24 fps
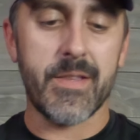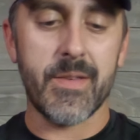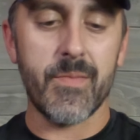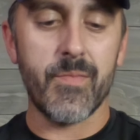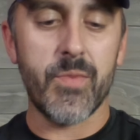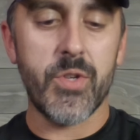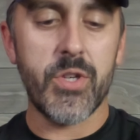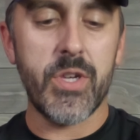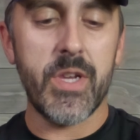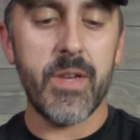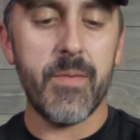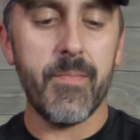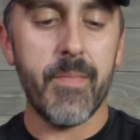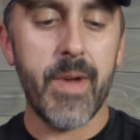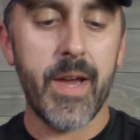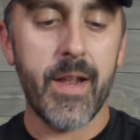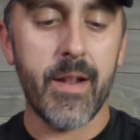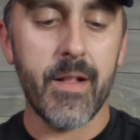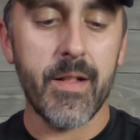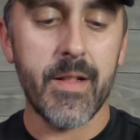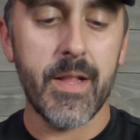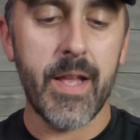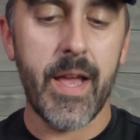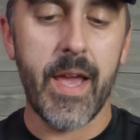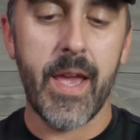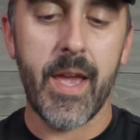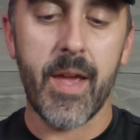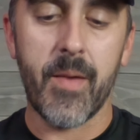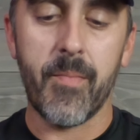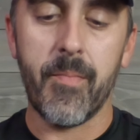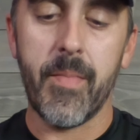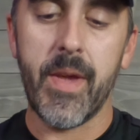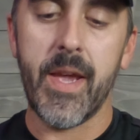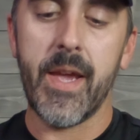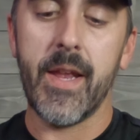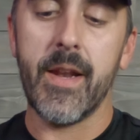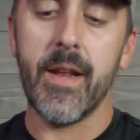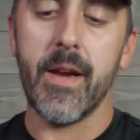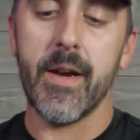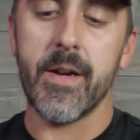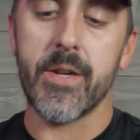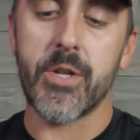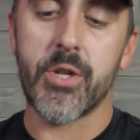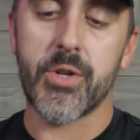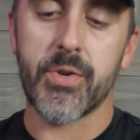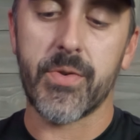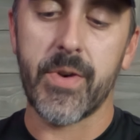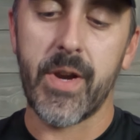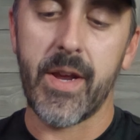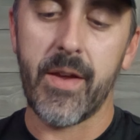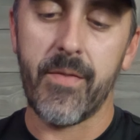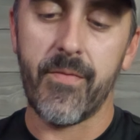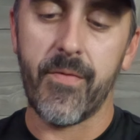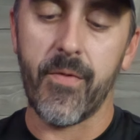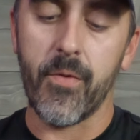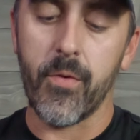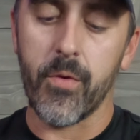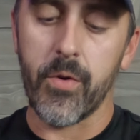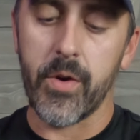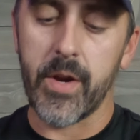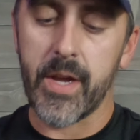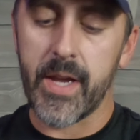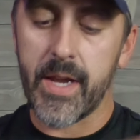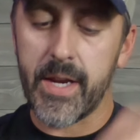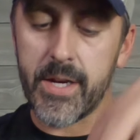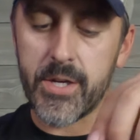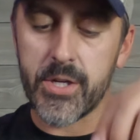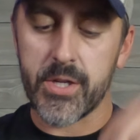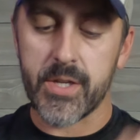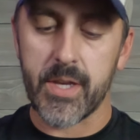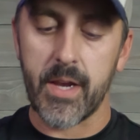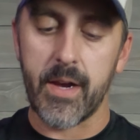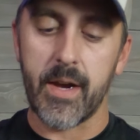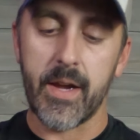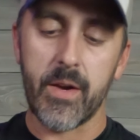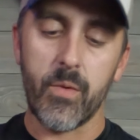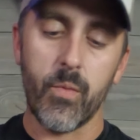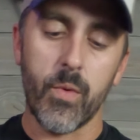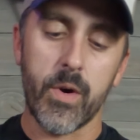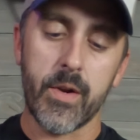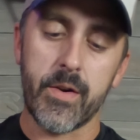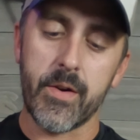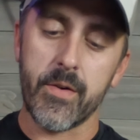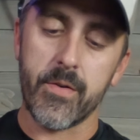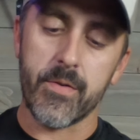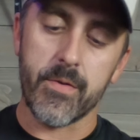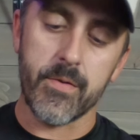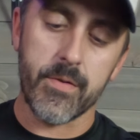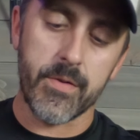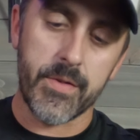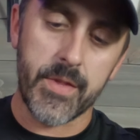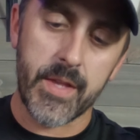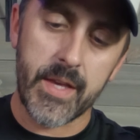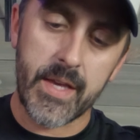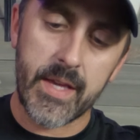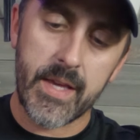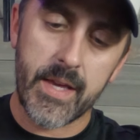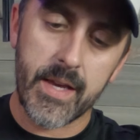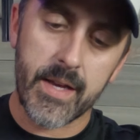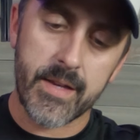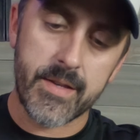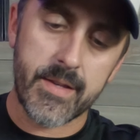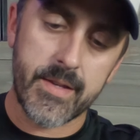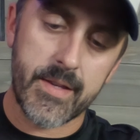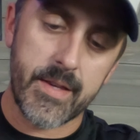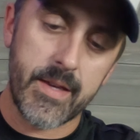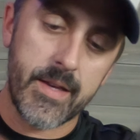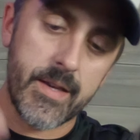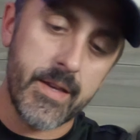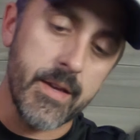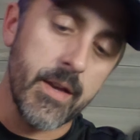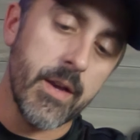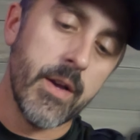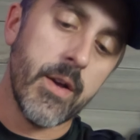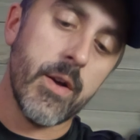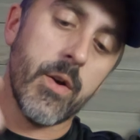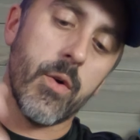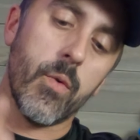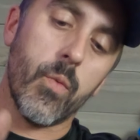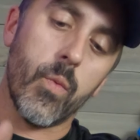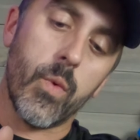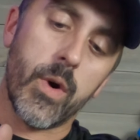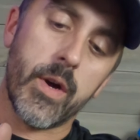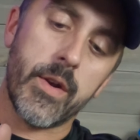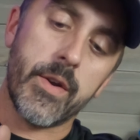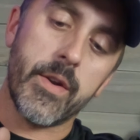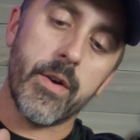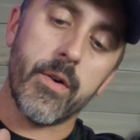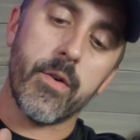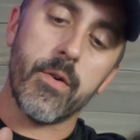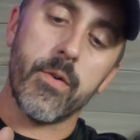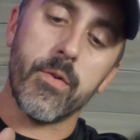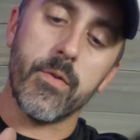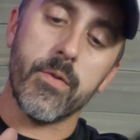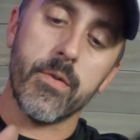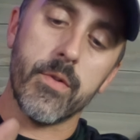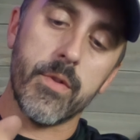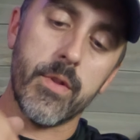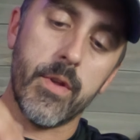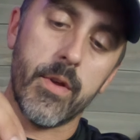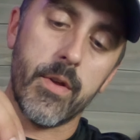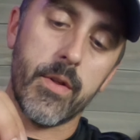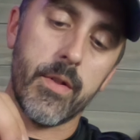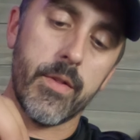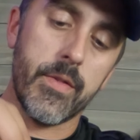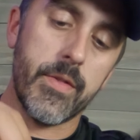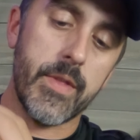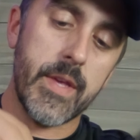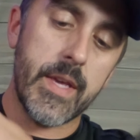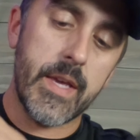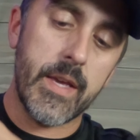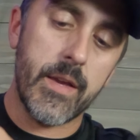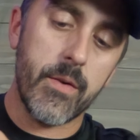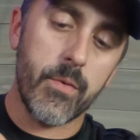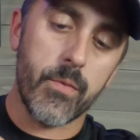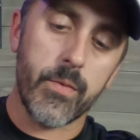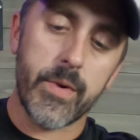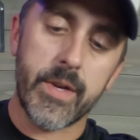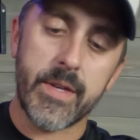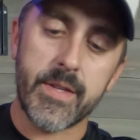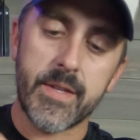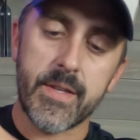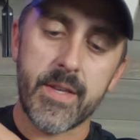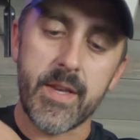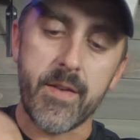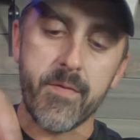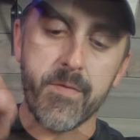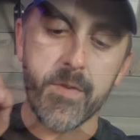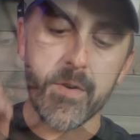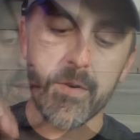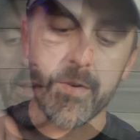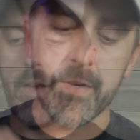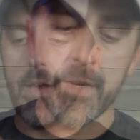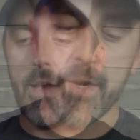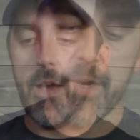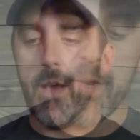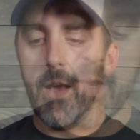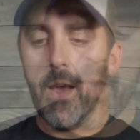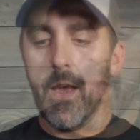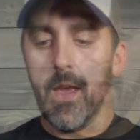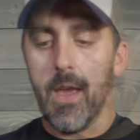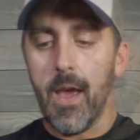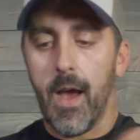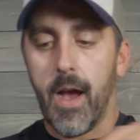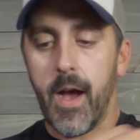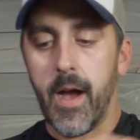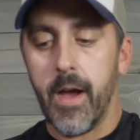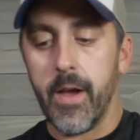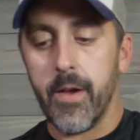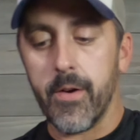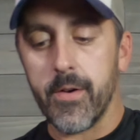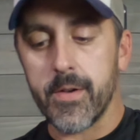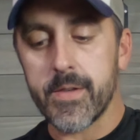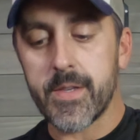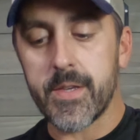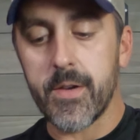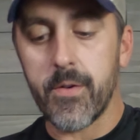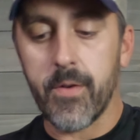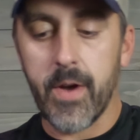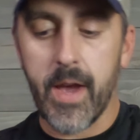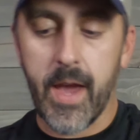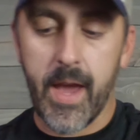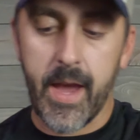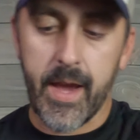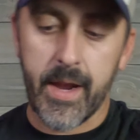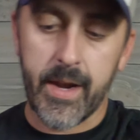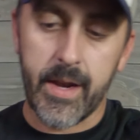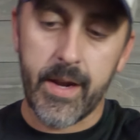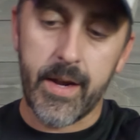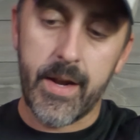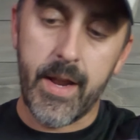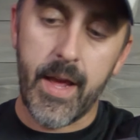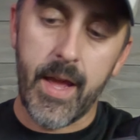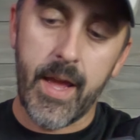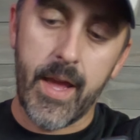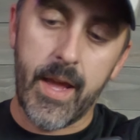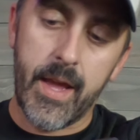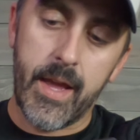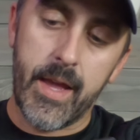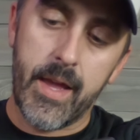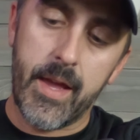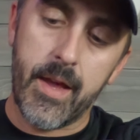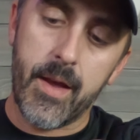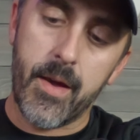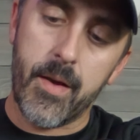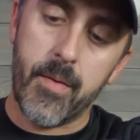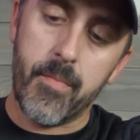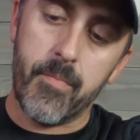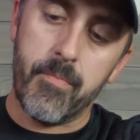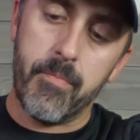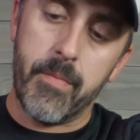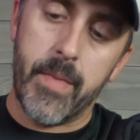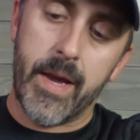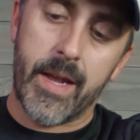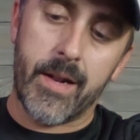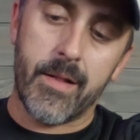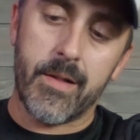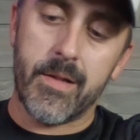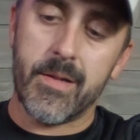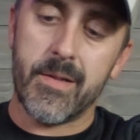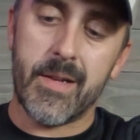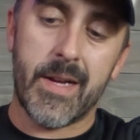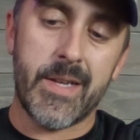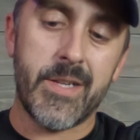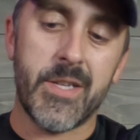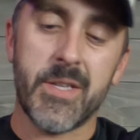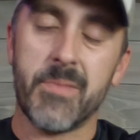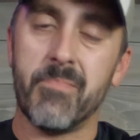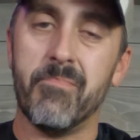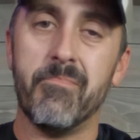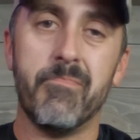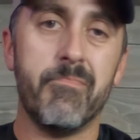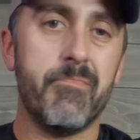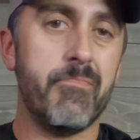some sheet metal and made a tray for each side, one to hold the ESC, one to hold the receiver. I also added a metal, I just